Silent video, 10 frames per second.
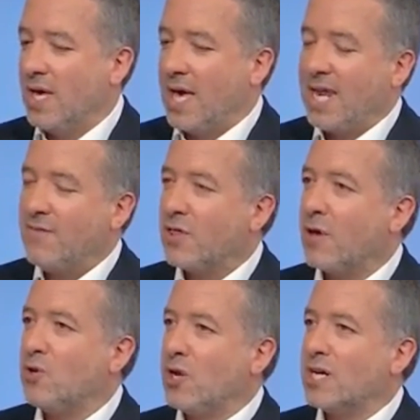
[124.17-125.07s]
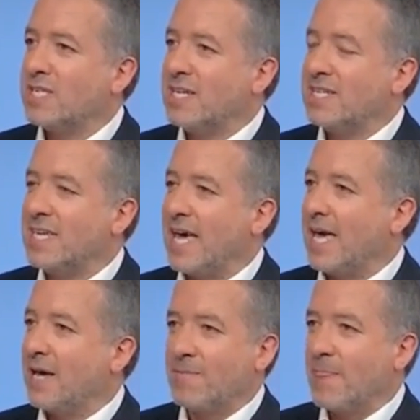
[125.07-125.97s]
And even though United are
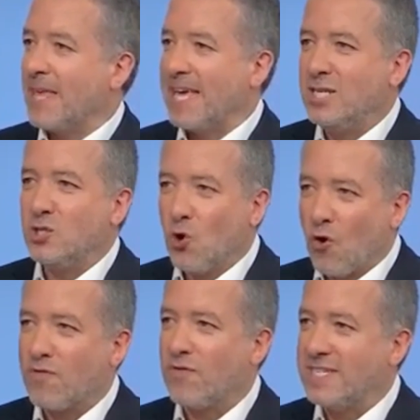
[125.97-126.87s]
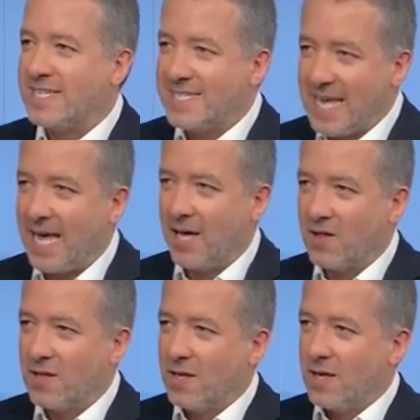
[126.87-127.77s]
saying he's not for sale,